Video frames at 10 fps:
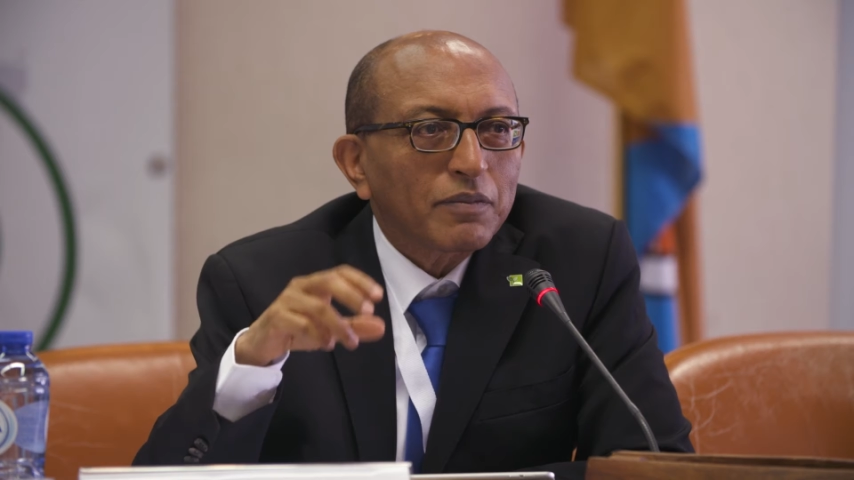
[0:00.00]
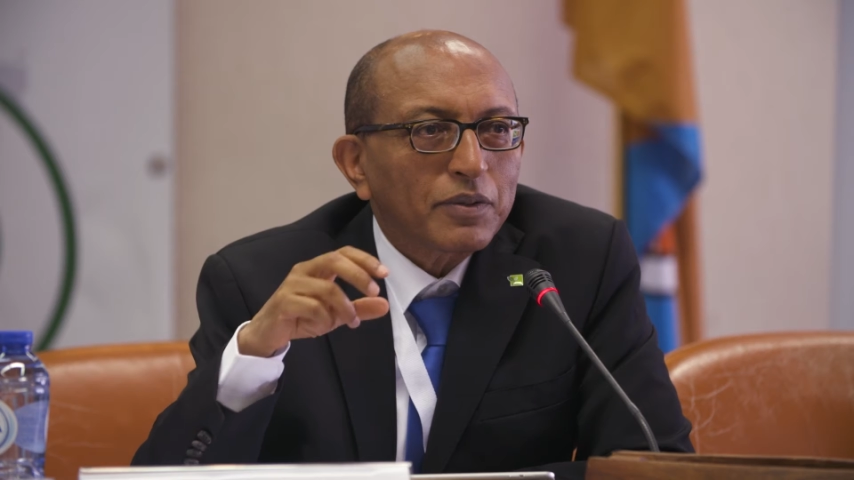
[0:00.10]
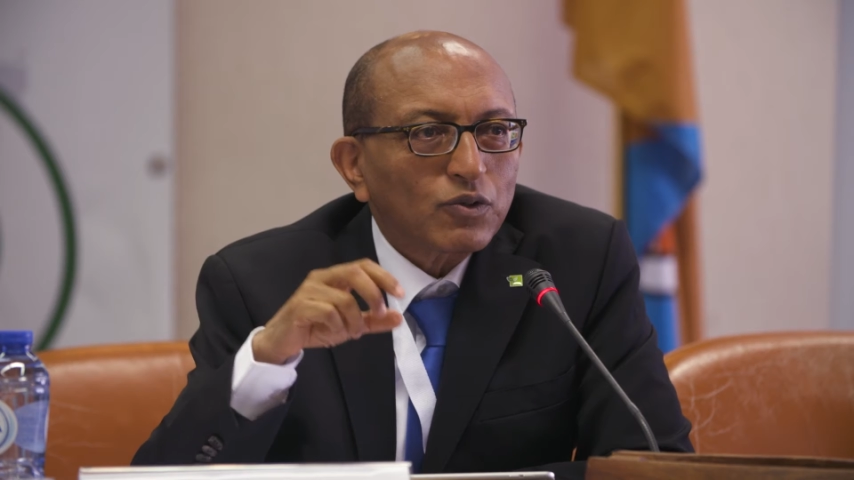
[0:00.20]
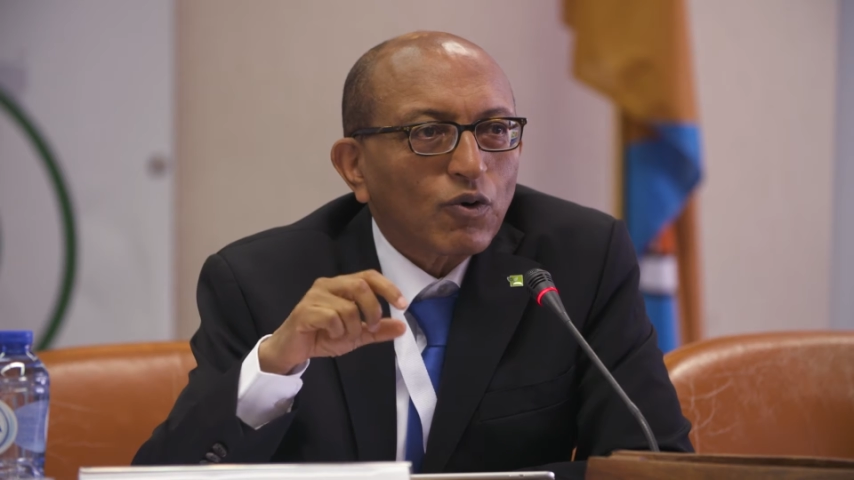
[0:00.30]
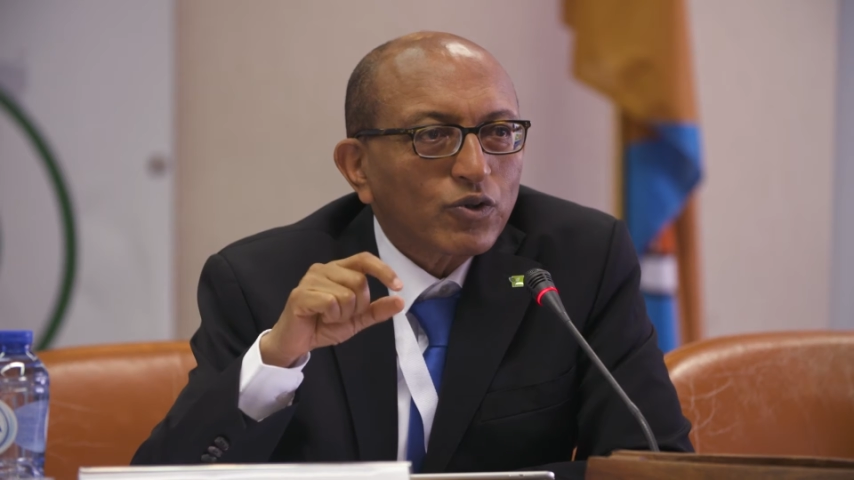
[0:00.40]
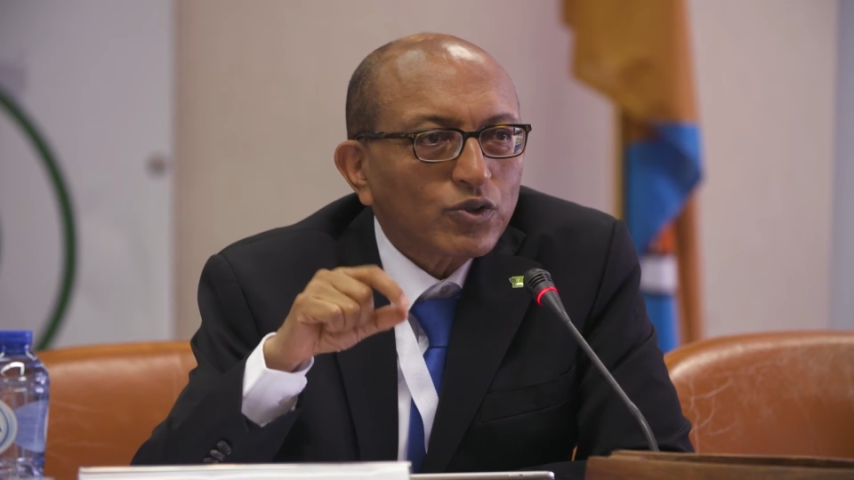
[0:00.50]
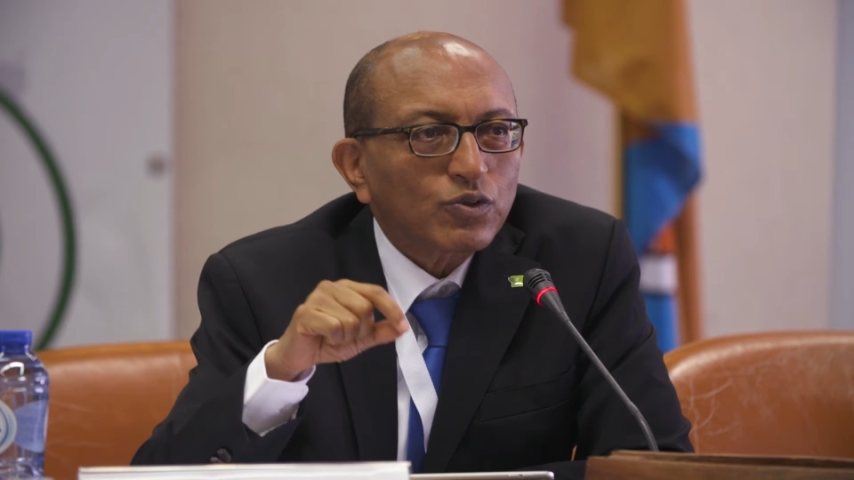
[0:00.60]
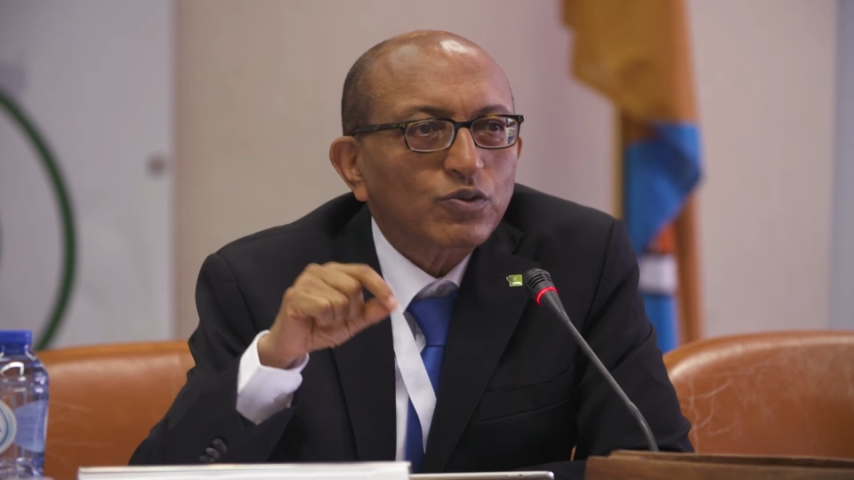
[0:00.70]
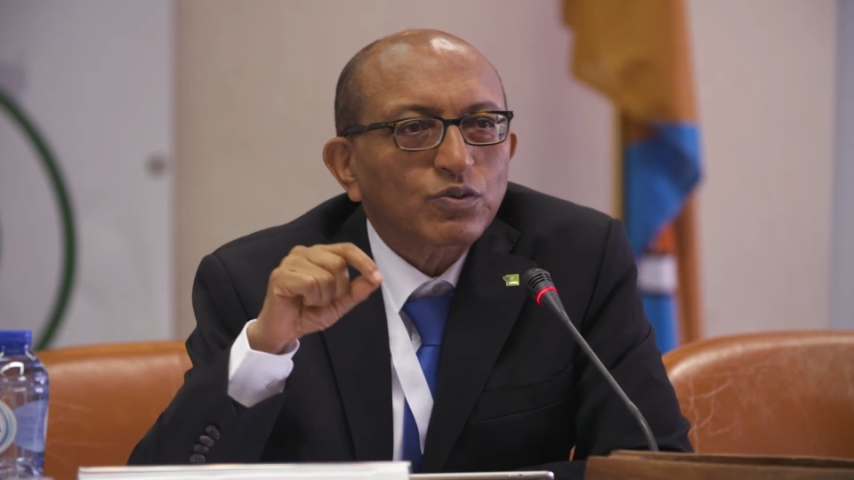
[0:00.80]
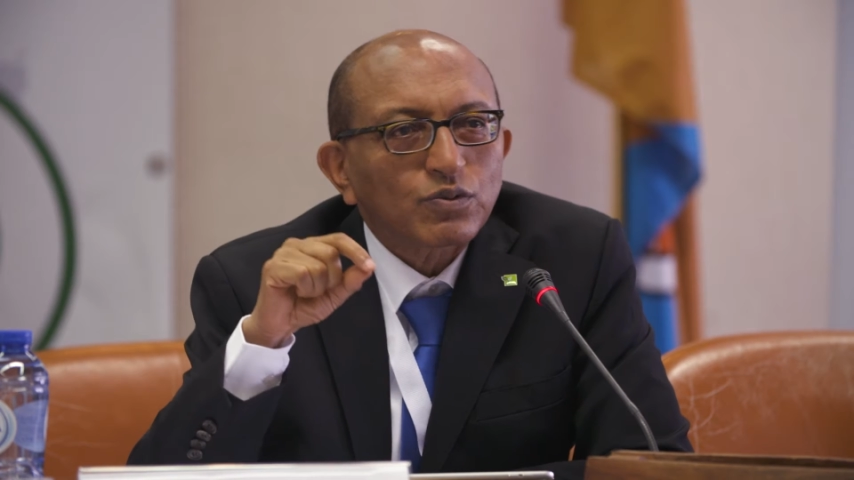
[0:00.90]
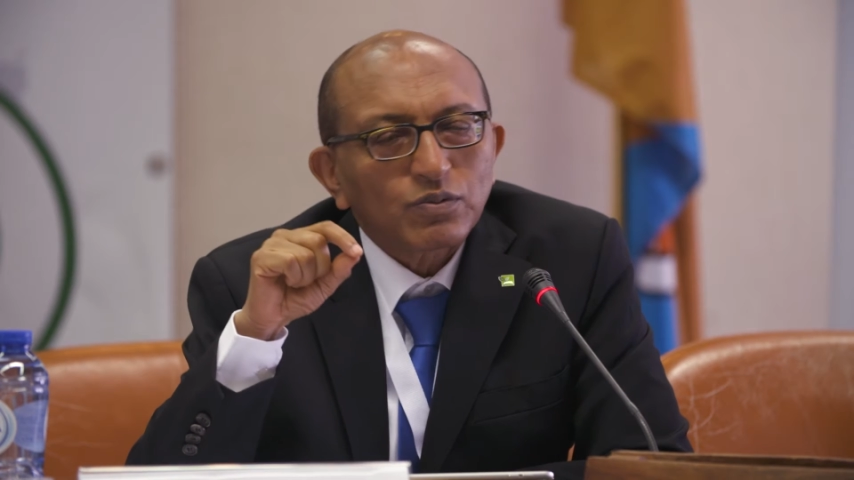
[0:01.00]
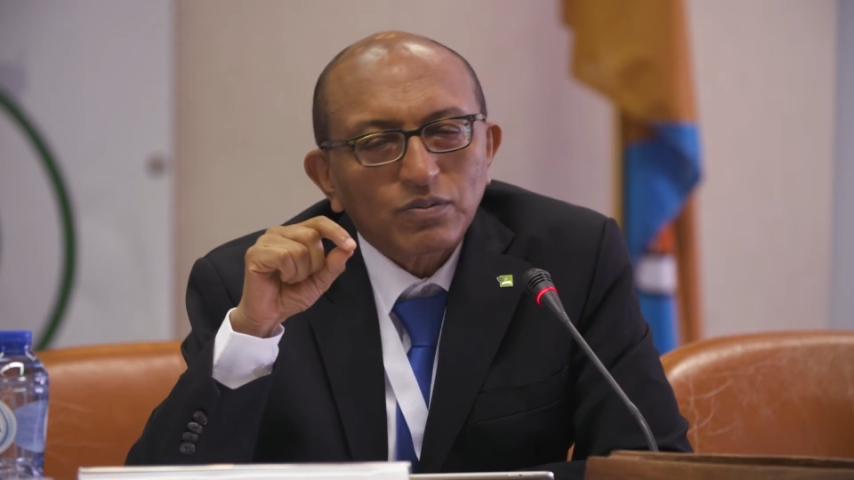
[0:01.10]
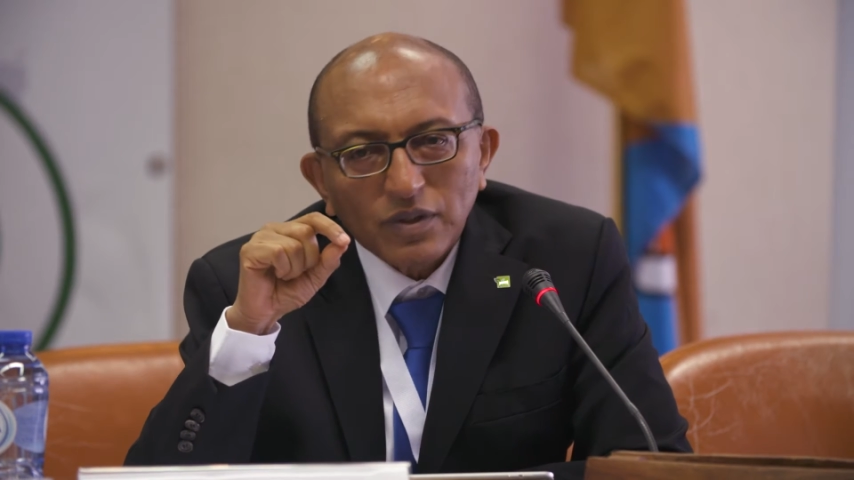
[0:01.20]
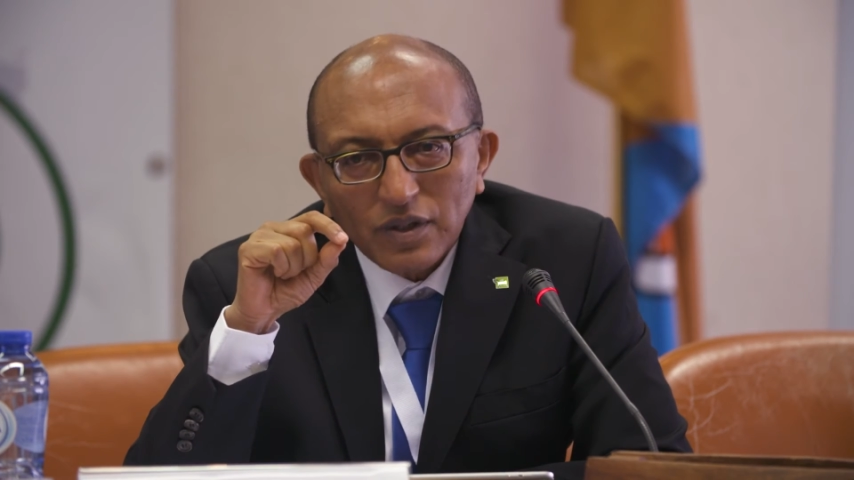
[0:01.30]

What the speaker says: but also to